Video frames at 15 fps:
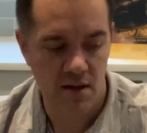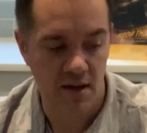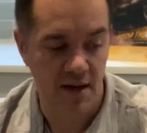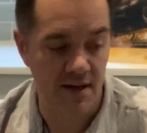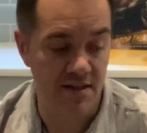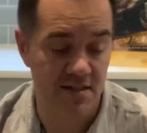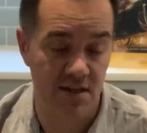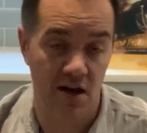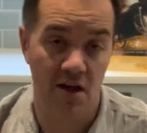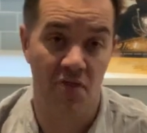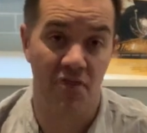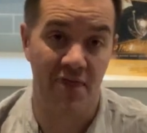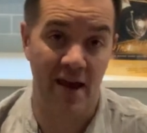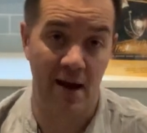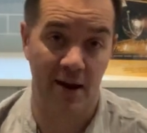In
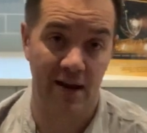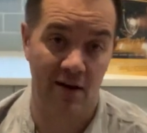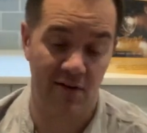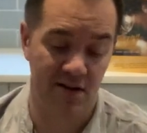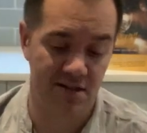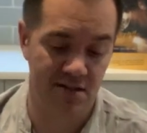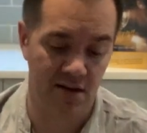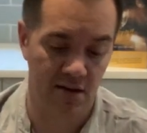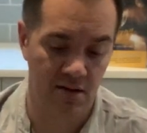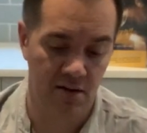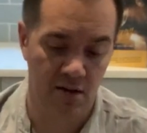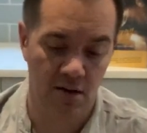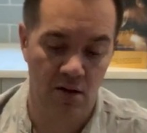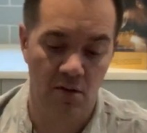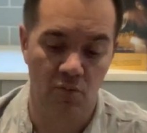turn, that character
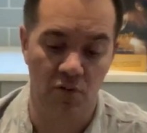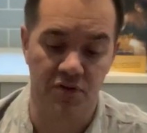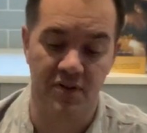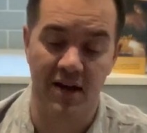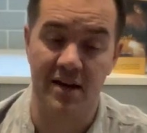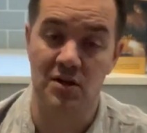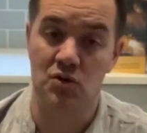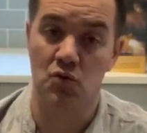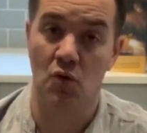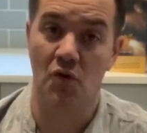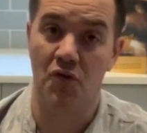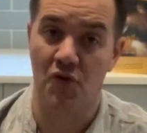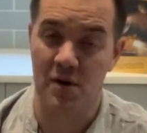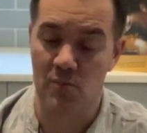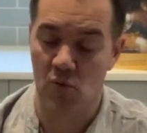would then draw
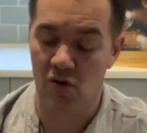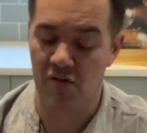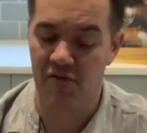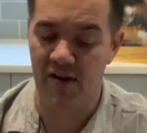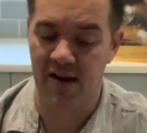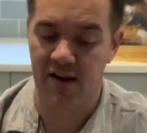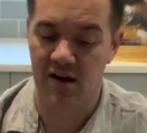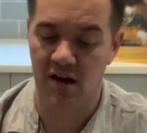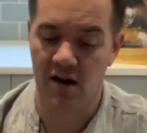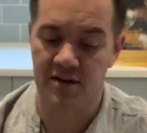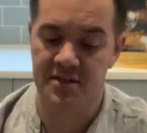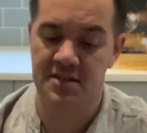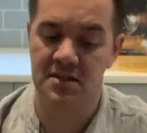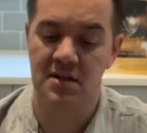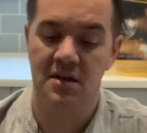3 more effect
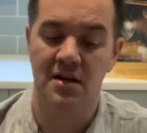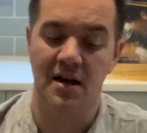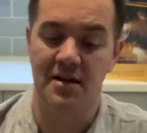cards,